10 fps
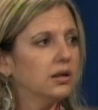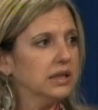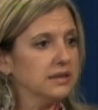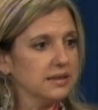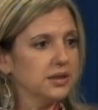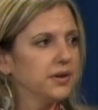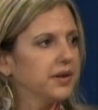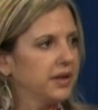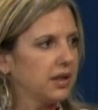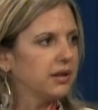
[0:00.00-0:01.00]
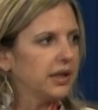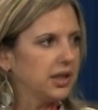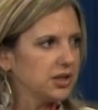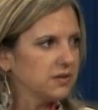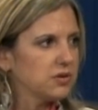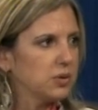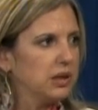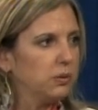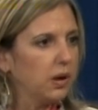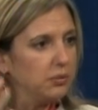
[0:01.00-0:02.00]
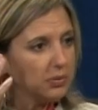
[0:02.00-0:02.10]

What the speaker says: until the legal age of 21